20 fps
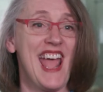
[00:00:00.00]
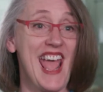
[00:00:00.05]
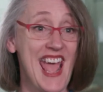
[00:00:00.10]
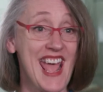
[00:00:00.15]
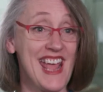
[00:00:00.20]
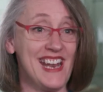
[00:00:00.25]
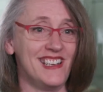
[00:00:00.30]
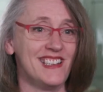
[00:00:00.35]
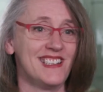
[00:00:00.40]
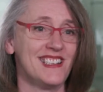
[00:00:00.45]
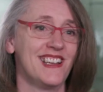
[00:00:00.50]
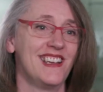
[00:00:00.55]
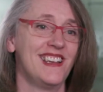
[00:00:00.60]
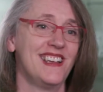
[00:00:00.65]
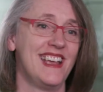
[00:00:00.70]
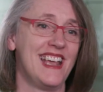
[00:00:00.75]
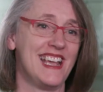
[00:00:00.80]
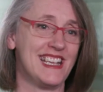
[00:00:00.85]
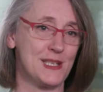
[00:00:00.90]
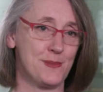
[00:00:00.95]
and
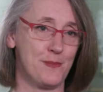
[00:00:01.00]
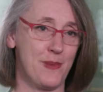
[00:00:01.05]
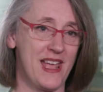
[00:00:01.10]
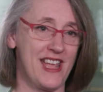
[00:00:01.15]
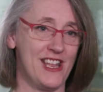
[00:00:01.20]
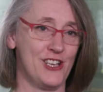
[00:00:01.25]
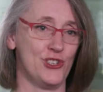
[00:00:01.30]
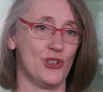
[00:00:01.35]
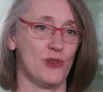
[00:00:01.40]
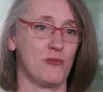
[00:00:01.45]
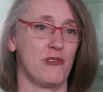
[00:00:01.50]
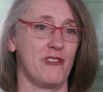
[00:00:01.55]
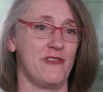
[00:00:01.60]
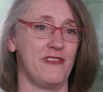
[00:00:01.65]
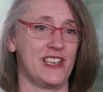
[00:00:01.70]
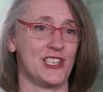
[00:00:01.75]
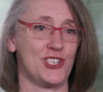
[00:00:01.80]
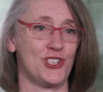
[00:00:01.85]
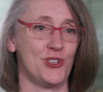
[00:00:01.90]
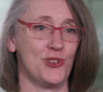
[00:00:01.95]
expand your
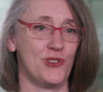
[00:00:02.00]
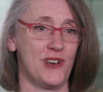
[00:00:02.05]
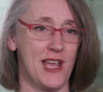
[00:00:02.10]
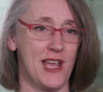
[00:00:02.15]
professional